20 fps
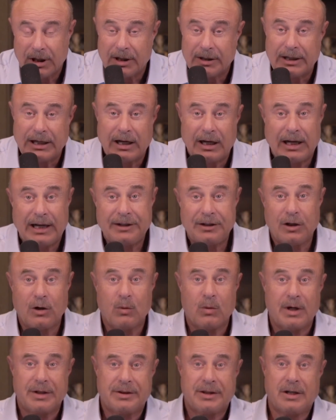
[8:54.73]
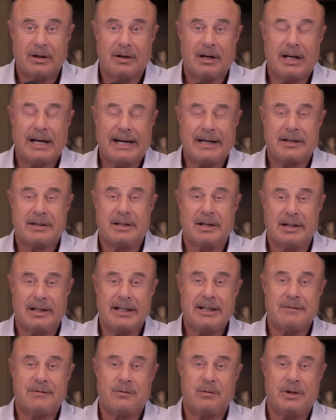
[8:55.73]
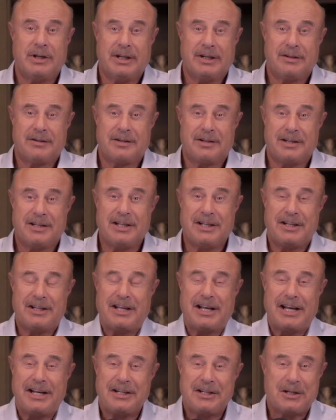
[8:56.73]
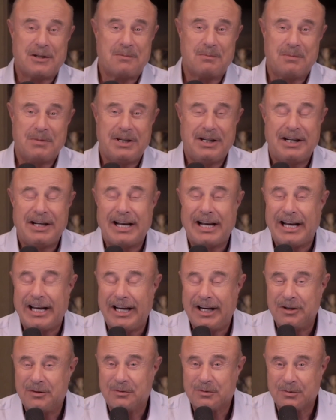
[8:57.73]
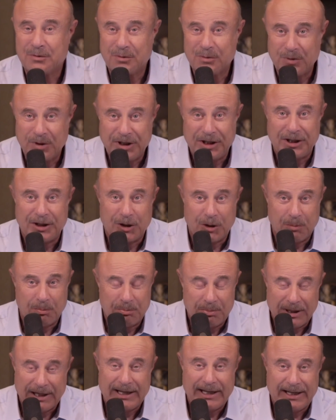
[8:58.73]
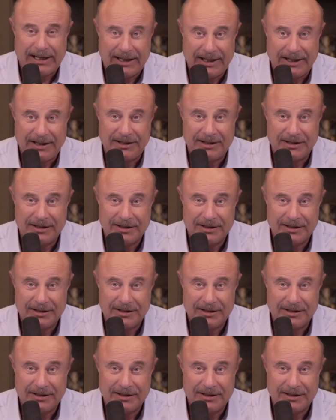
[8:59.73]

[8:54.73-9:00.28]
Now, I know what they're like to live with. They can be a real pain.